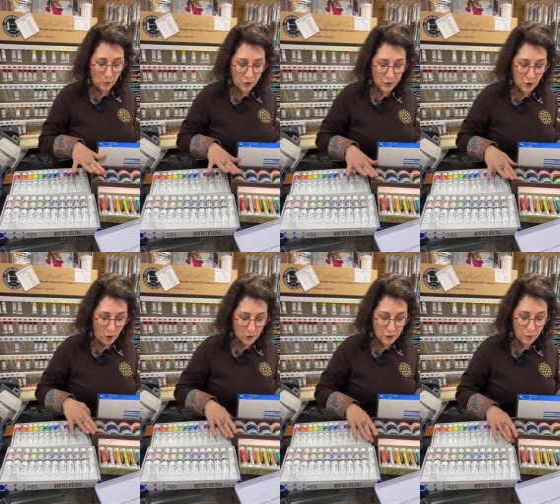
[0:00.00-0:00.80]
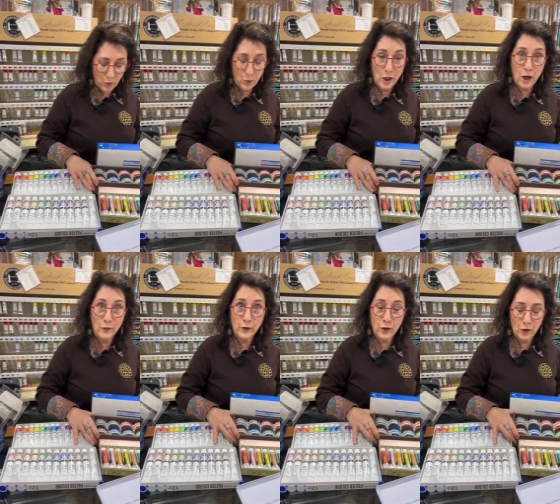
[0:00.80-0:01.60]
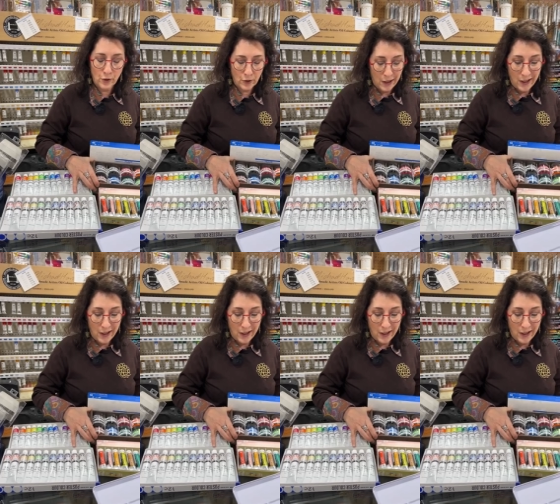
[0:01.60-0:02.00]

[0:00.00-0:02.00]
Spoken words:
which is also what we have here,